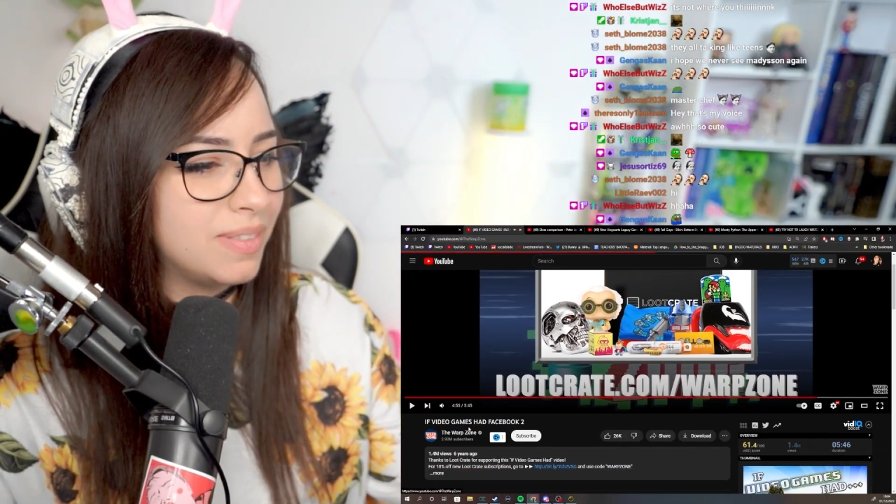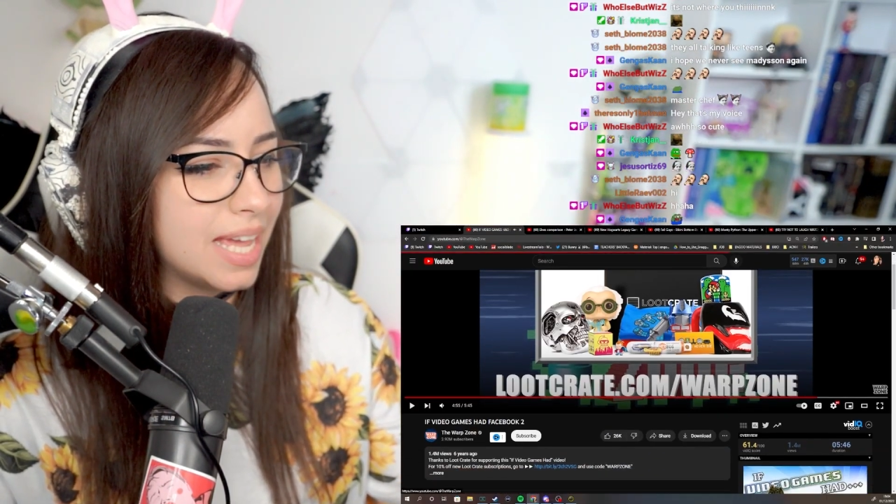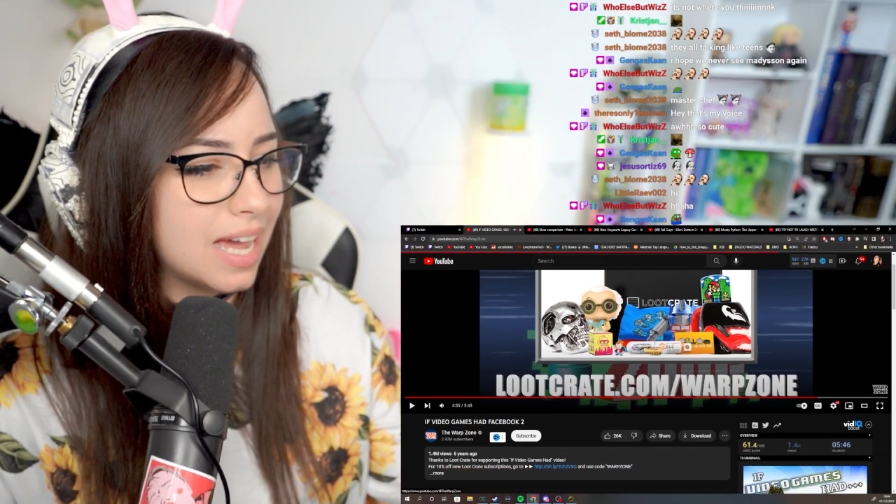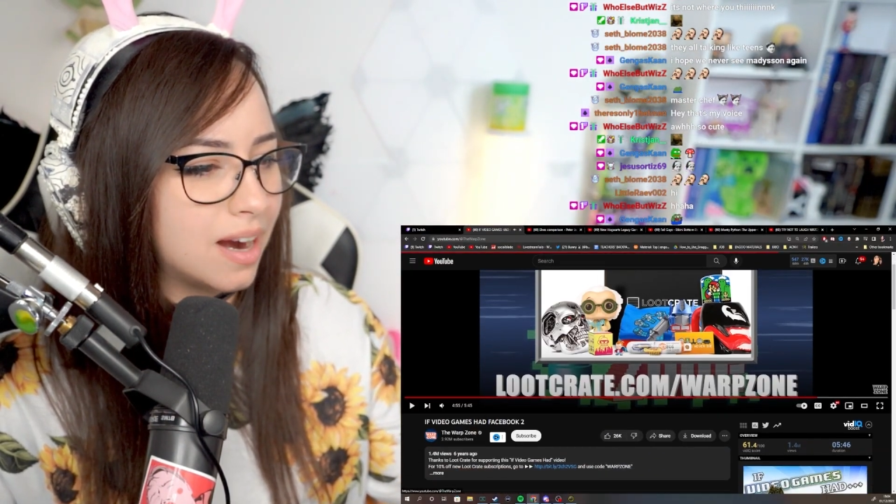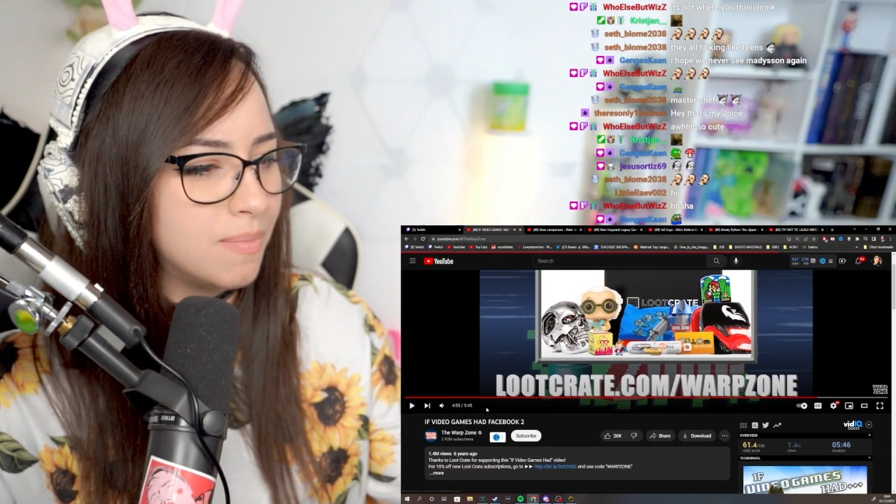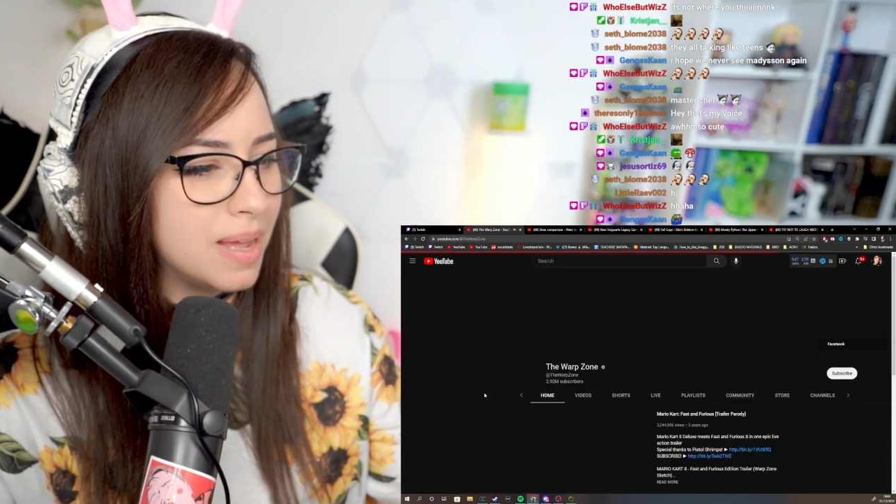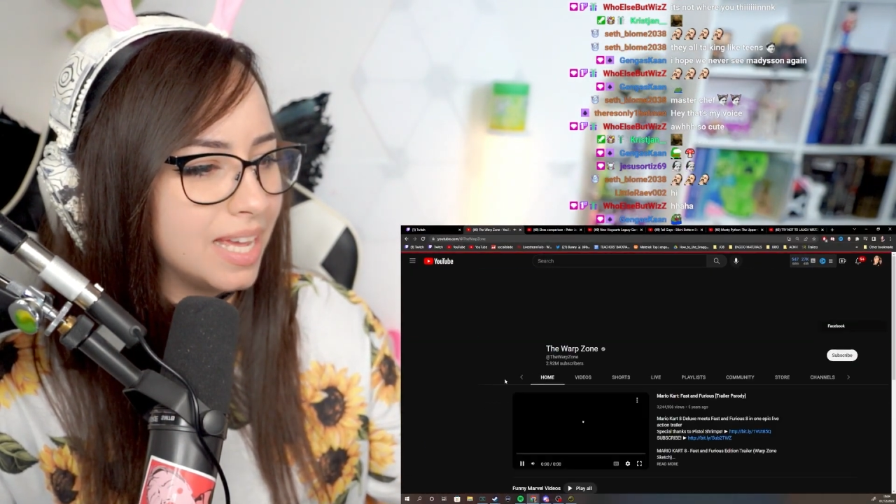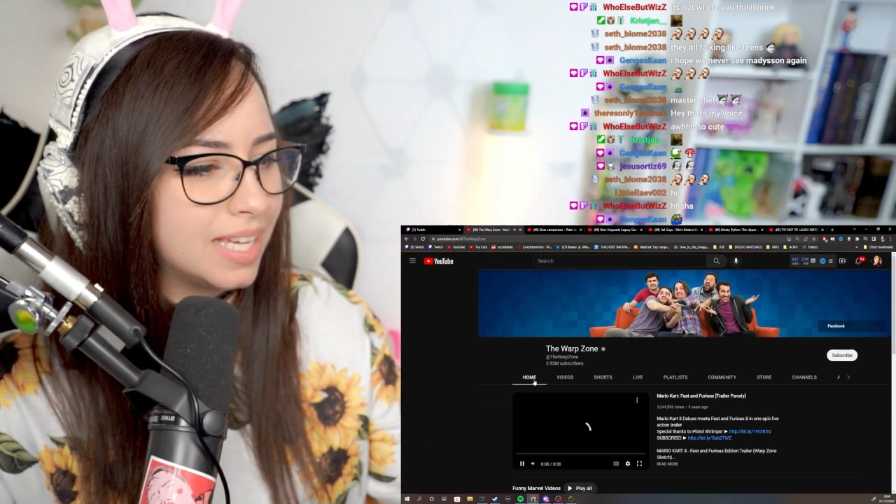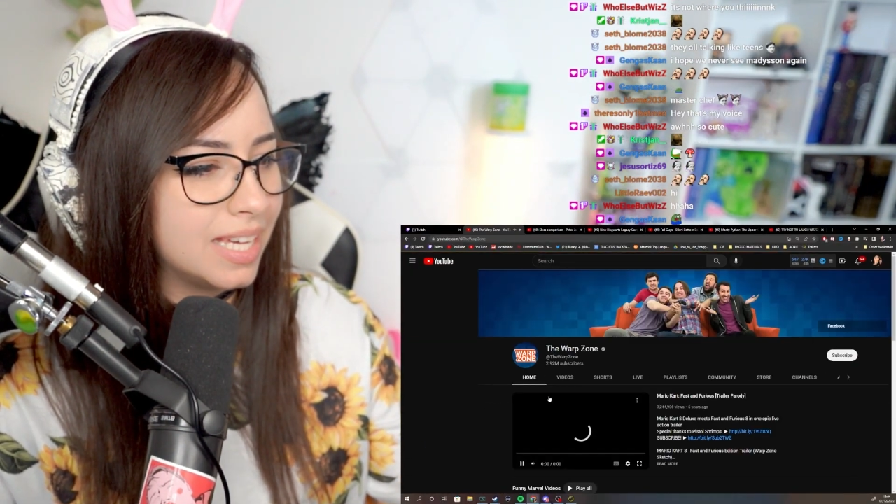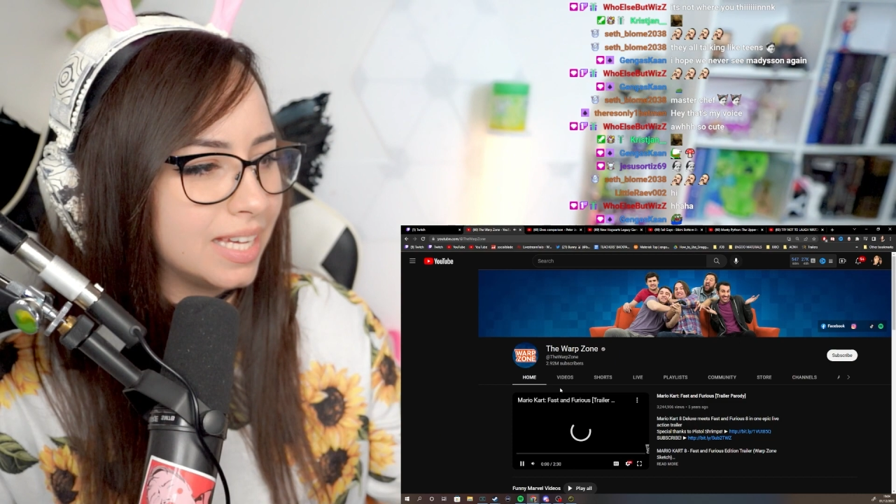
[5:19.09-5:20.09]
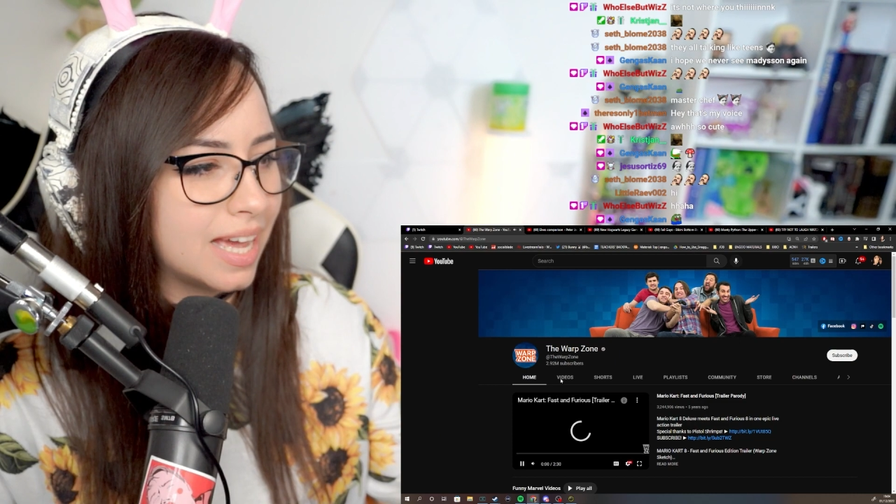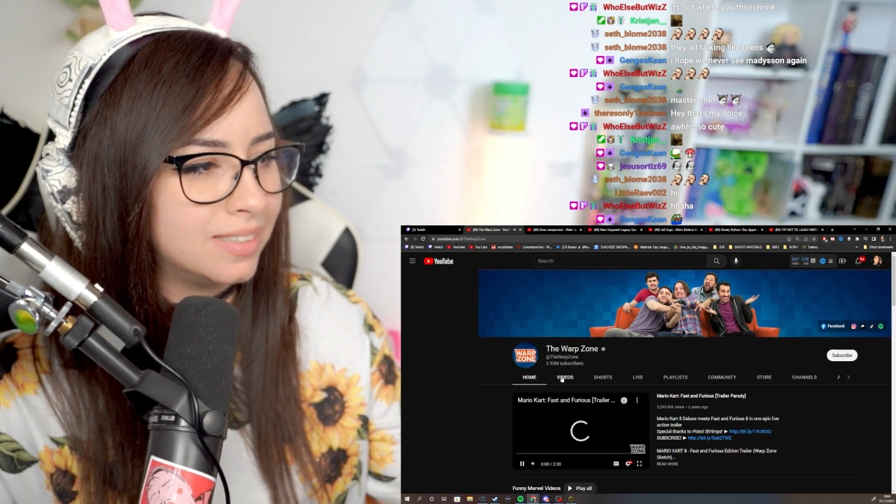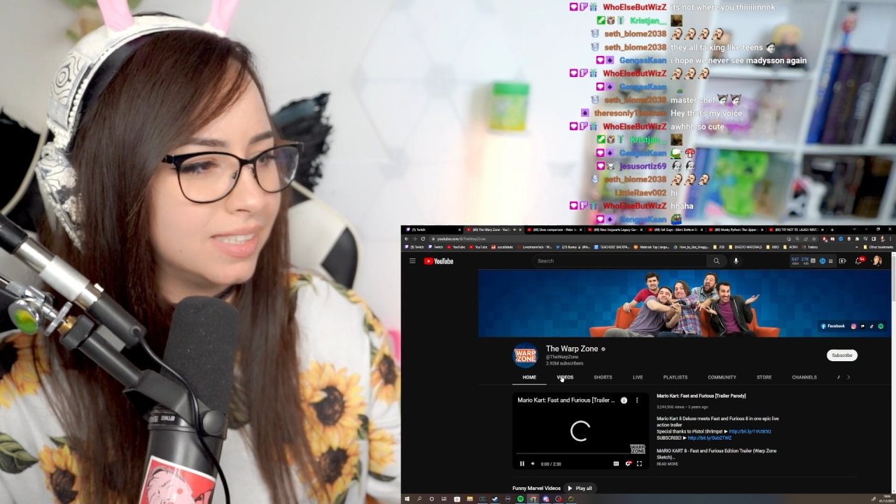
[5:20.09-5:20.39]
they are making...